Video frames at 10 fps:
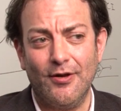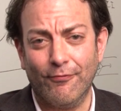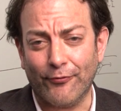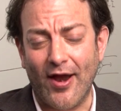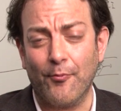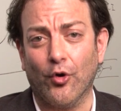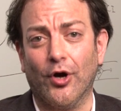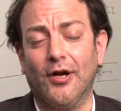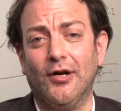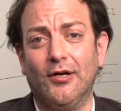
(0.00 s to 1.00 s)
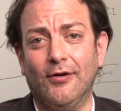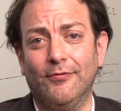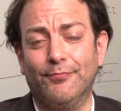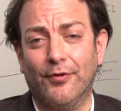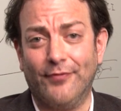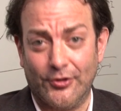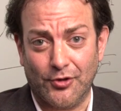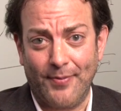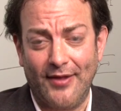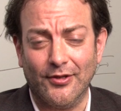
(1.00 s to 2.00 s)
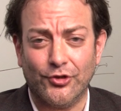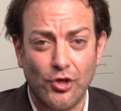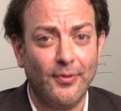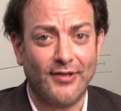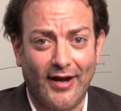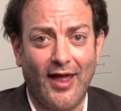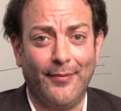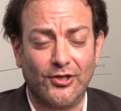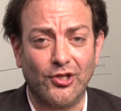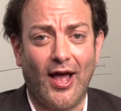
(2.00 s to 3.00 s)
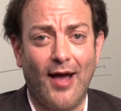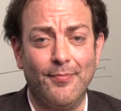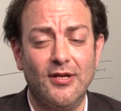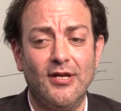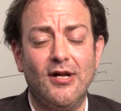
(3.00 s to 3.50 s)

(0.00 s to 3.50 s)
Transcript: framework of Professor Pentland's Human Dynamics Lab